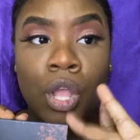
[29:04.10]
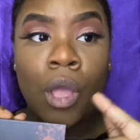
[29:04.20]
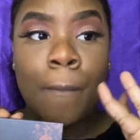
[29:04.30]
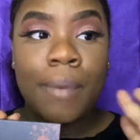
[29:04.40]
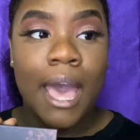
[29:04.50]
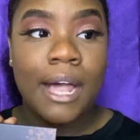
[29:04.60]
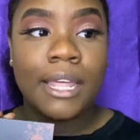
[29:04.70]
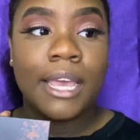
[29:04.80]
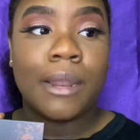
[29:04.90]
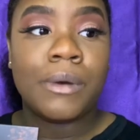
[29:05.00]

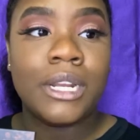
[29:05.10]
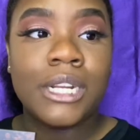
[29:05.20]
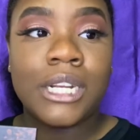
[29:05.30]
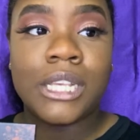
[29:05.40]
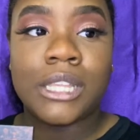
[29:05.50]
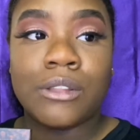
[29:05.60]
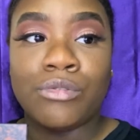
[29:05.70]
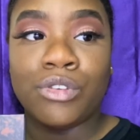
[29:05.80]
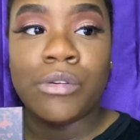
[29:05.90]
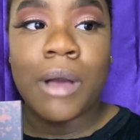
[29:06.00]
palette, and I'm gonna just
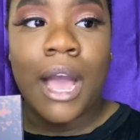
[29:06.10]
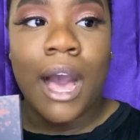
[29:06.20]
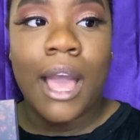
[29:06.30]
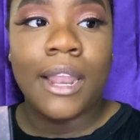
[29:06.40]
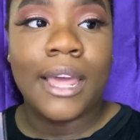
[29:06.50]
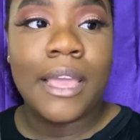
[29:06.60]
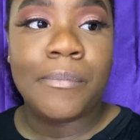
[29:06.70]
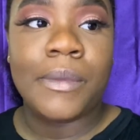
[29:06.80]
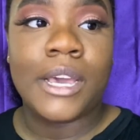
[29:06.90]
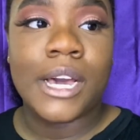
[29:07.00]
do my highlight
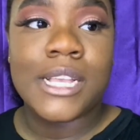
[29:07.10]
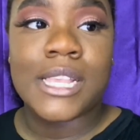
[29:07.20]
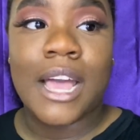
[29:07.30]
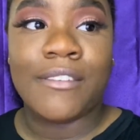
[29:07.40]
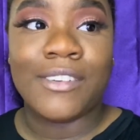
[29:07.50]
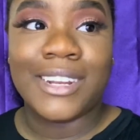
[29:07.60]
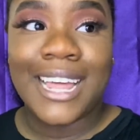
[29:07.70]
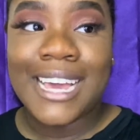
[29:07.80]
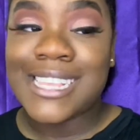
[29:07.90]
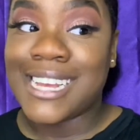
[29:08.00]
because I
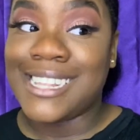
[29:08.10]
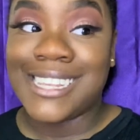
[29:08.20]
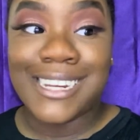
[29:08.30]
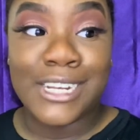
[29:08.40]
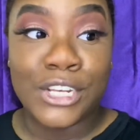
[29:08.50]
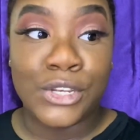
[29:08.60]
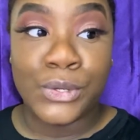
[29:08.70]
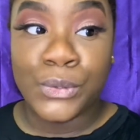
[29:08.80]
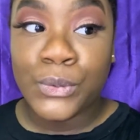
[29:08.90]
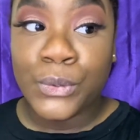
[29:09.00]
realized I didn't
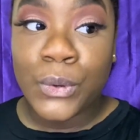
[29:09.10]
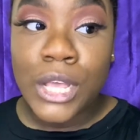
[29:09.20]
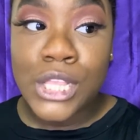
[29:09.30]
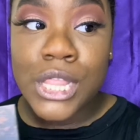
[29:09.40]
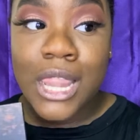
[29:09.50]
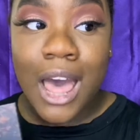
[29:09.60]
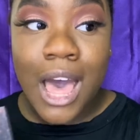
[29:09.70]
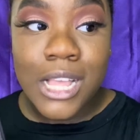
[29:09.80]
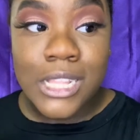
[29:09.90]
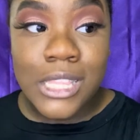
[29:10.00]
do
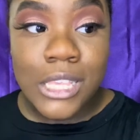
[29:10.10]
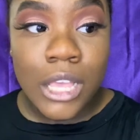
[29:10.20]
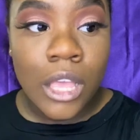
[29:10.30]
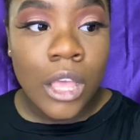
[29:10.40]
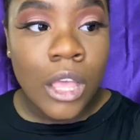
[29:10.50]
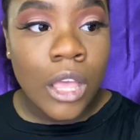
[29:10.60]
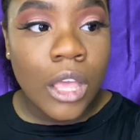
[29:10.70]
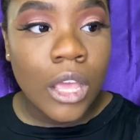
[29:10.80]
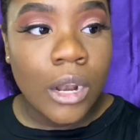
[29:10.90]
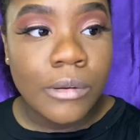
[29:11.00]
that,
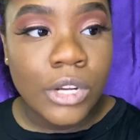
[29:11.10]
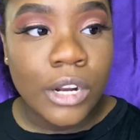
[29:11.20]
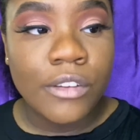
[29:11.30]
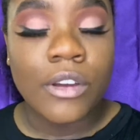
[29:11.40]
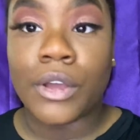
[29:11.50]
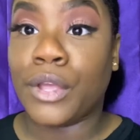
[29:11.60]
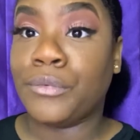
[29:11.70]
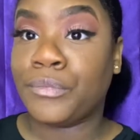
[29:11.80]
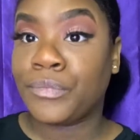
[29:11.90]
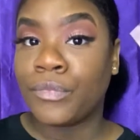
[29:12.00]
and I'm trying to
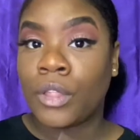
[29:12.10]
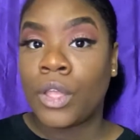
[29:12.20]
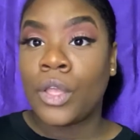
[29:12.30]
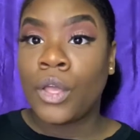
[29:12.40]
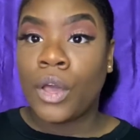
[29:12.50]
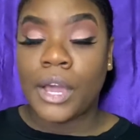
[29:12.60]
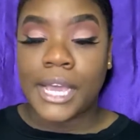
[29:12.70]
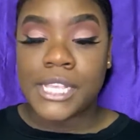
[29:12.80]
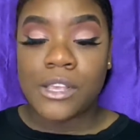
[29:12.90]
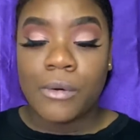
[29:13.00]

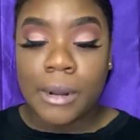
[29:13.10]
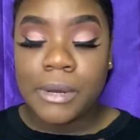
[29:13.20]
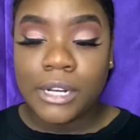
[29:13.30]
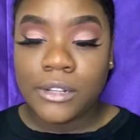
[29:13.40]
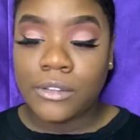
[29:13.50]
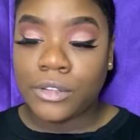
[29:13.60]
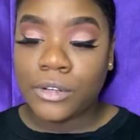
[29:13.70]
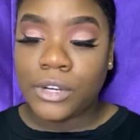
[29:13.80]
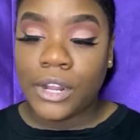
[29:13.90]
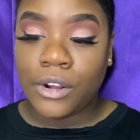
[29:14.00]
okay, so what I'm gonna
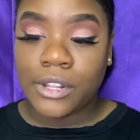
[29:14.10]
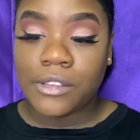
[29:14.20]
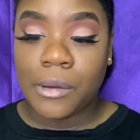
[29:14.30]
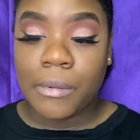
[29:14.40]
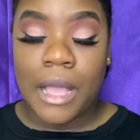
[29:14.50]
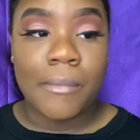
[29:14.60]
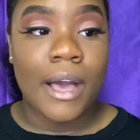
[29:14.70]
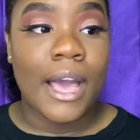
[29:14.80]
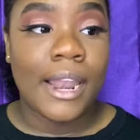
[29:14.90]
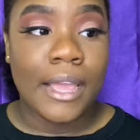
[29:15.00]
do in order to apply my
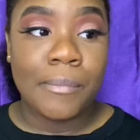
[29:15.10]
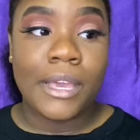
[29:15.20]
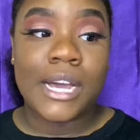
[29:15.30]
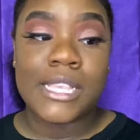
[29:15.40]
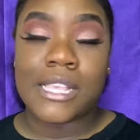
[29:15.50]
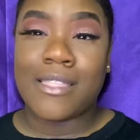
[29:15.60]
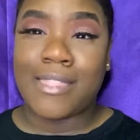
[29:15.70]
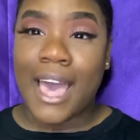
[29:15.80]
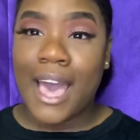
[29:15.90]
highlight, because that